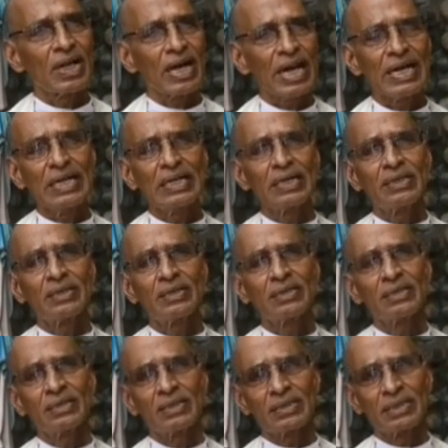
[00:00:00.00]
I learned
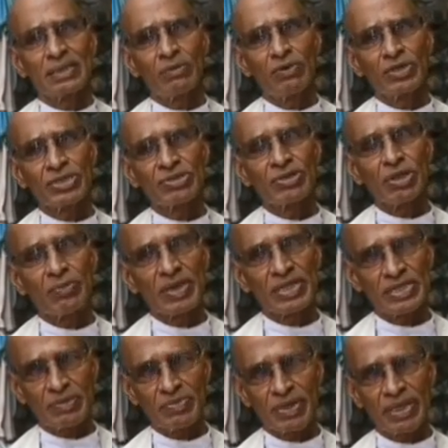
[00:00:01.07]
devotion to our
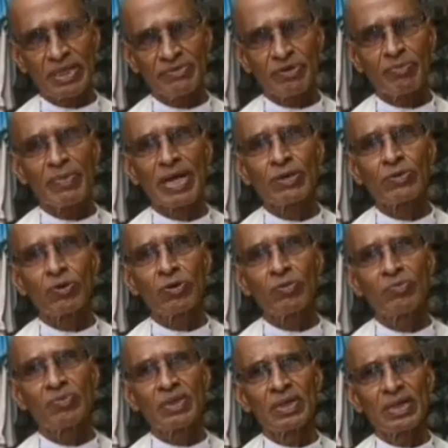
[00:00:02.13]
Blessed Mother from my
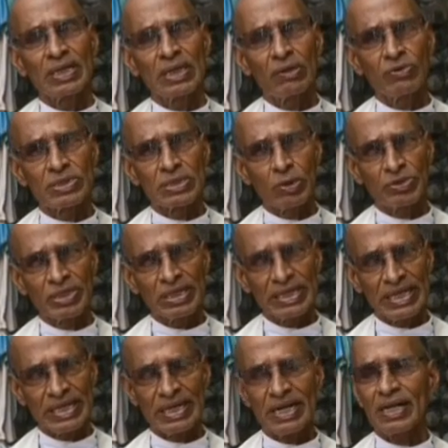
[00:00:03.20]
home down south in
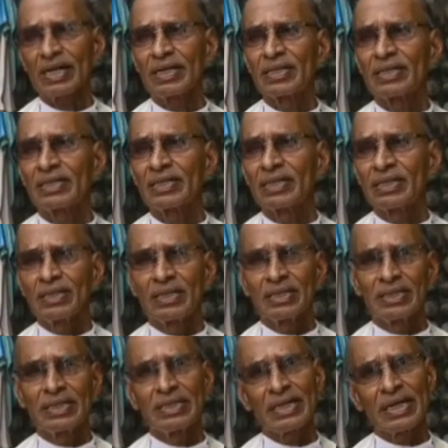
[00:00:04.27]
Kerala.
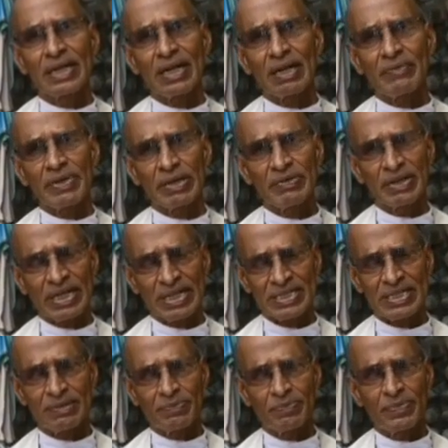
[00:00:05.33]
In Kerala, we have a
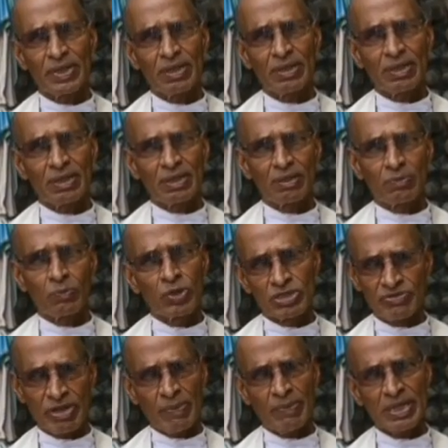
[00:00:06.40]
custom most
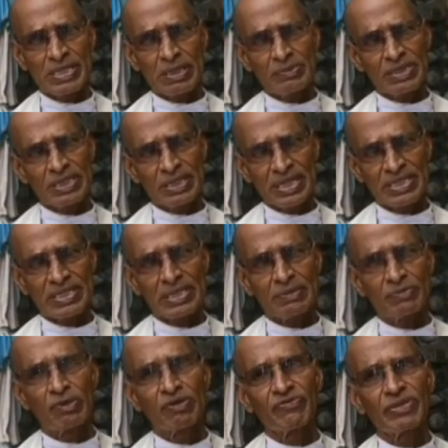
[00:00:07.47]
families have this
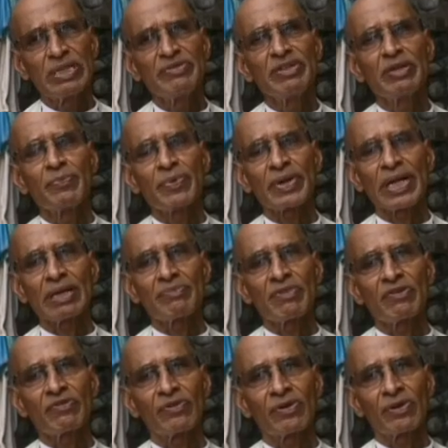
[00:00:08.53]
custom of evening prayer
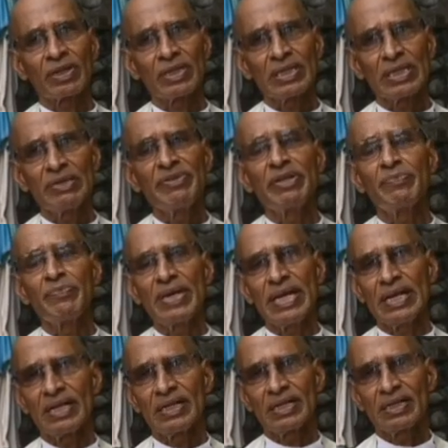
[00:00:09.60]
before the evening meal.
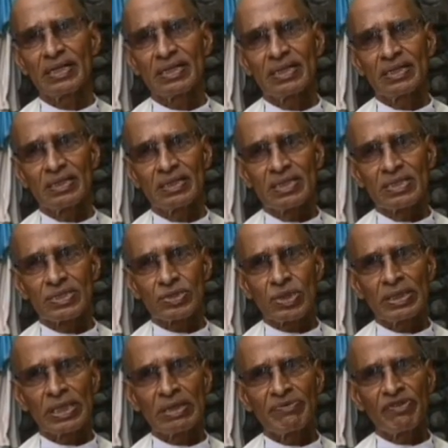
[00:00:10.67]
So
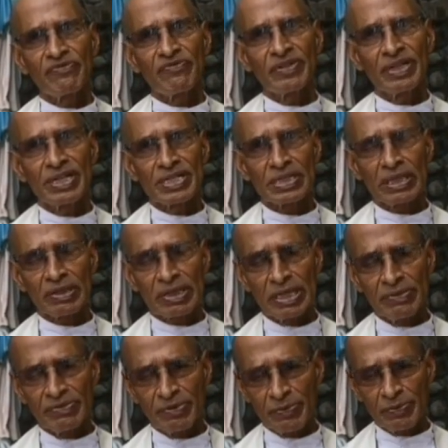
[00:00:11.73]
until we finish our
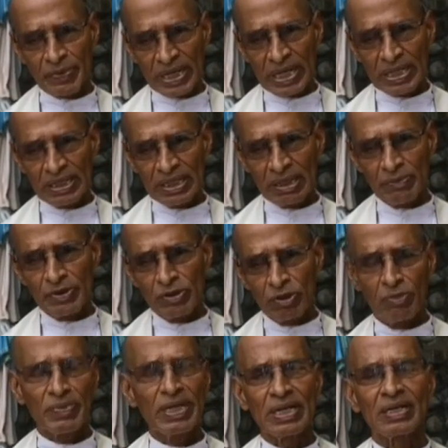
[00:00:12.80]
evening prayer, there will be no
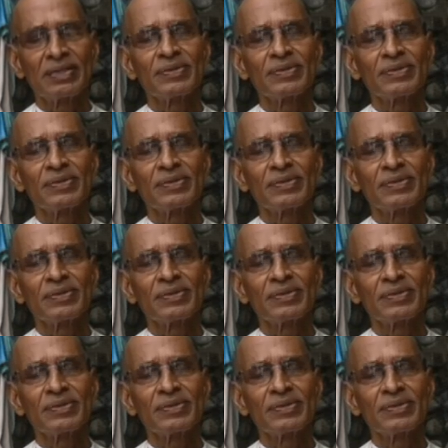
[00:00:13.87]
meal.